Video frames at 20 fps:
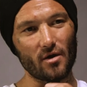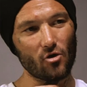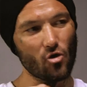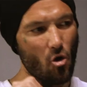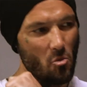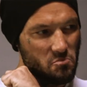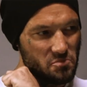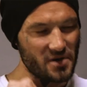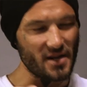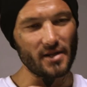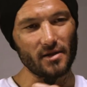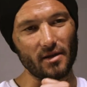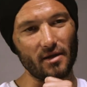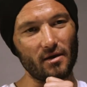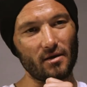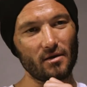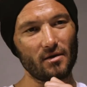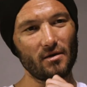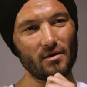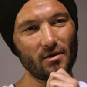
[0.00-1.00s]
completely
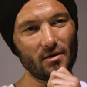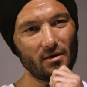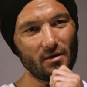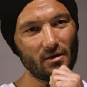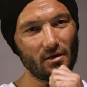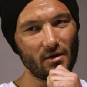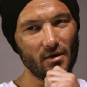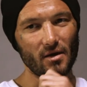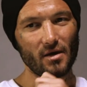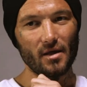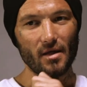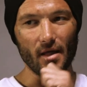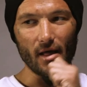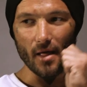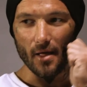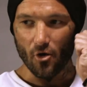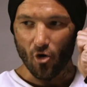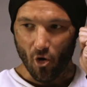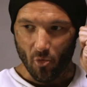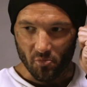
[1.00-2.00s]

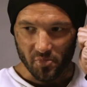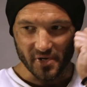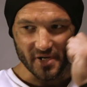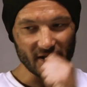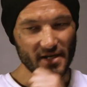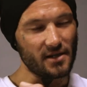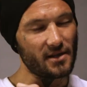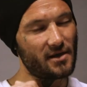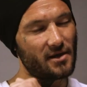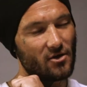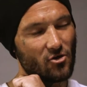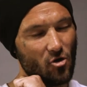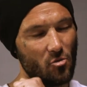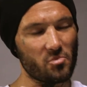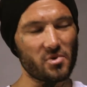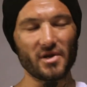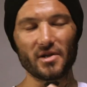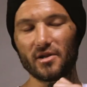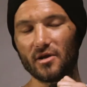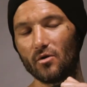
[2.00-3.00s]

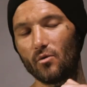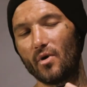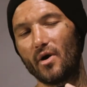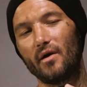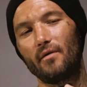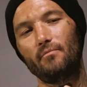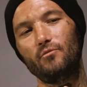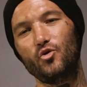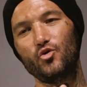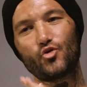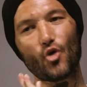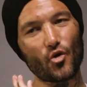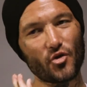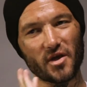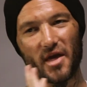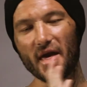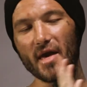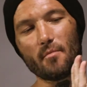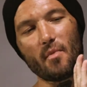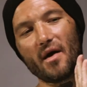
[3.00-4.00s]
away. You don't
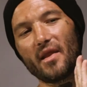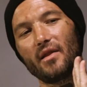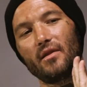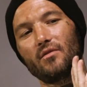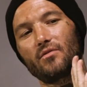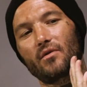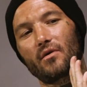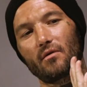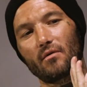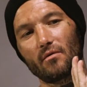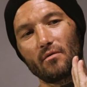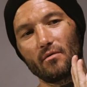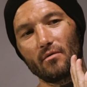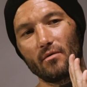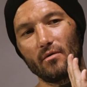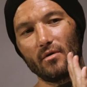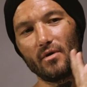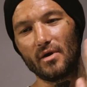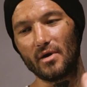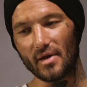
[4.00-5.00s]
care about anything
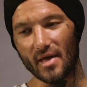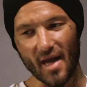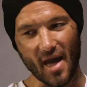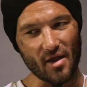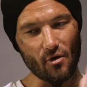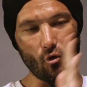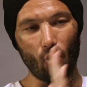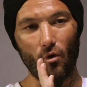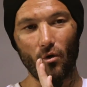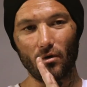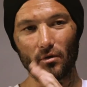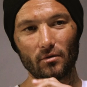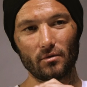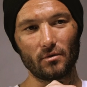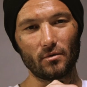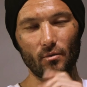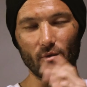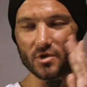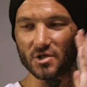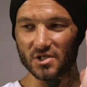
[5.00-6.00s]
at all,
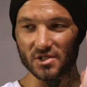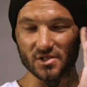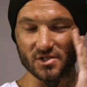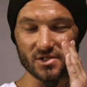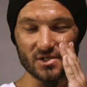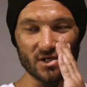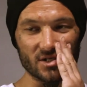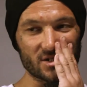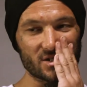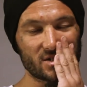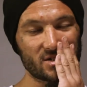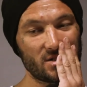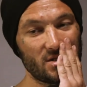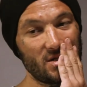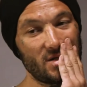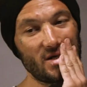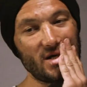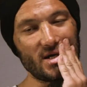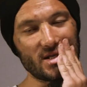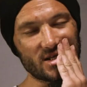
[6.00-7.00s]
which is it's
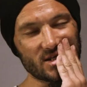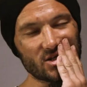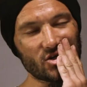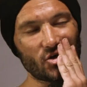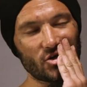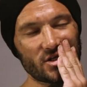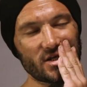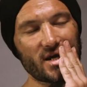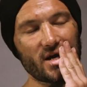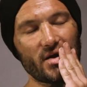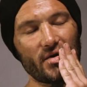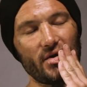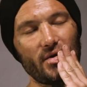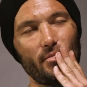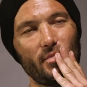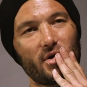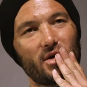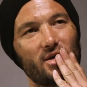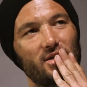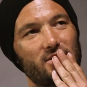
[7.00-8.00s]
so scary
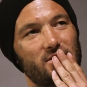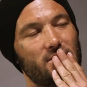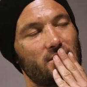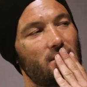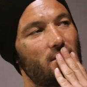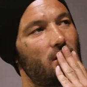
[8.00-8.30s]
because,